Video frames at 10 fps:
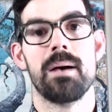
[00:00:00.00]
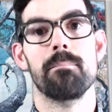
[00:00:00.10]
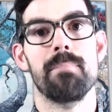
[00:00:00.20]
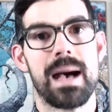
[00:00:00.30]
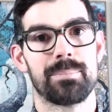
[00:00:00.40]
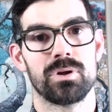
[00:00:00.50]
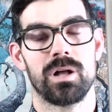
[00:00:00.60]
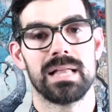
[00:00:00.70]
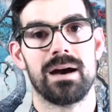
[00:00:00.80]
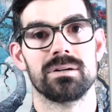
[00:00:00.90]
Map it
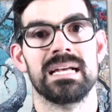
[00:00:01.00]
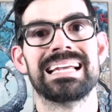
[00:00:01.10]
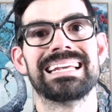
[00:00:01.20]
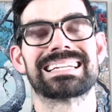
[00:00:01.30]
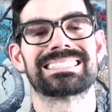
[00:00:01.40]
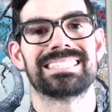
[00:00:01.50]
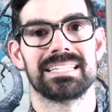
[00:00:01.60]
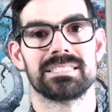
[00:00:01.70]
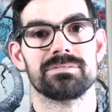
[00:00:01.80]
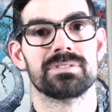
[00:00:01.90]
all out,
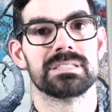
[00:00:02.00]
extensive.